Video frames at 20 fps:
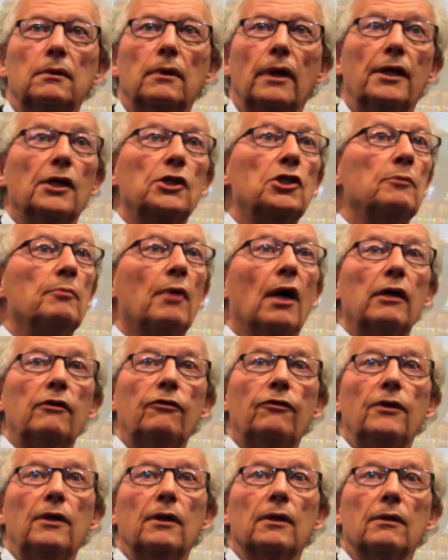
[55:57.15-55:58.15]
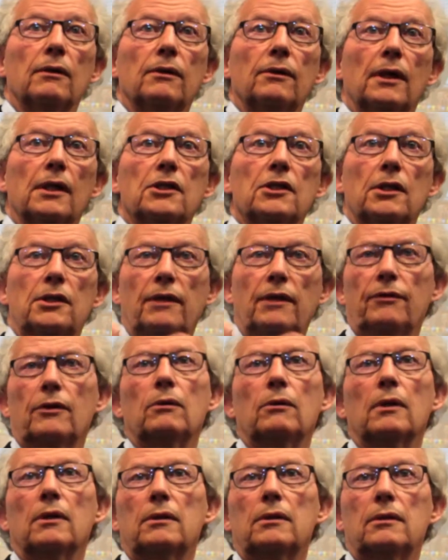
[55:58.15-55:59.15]
And this is my fear, that it's a
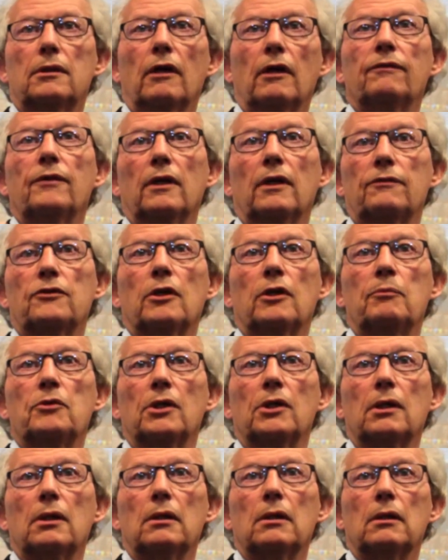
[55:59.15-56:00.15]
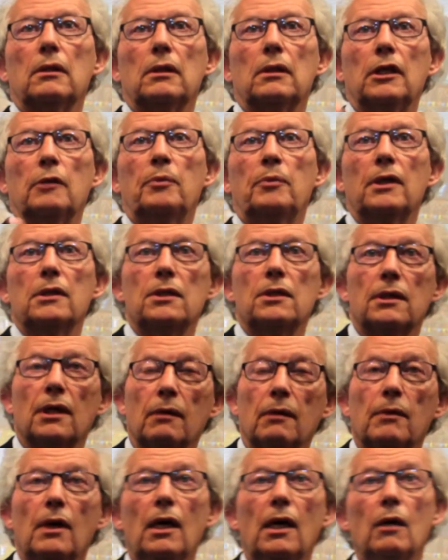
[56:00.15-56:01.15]
tough enough subject at the present
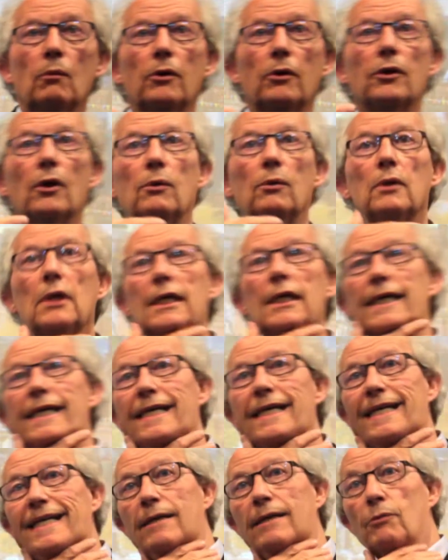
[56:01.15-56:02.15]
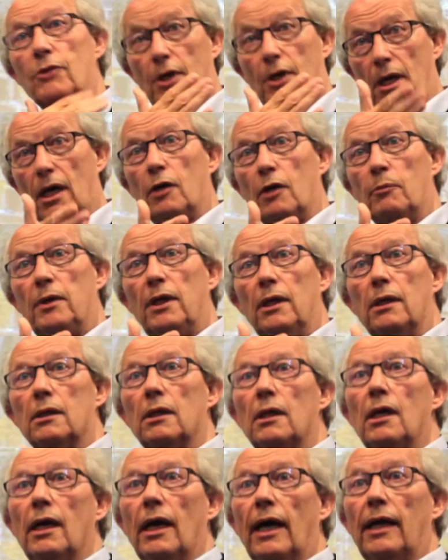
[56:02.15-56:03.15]
time with the
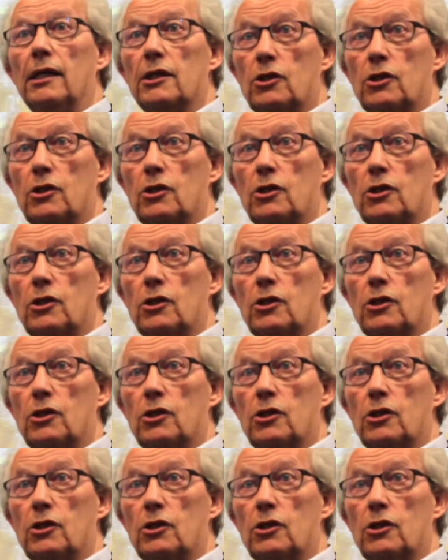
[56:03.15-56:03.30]
Caribbean, and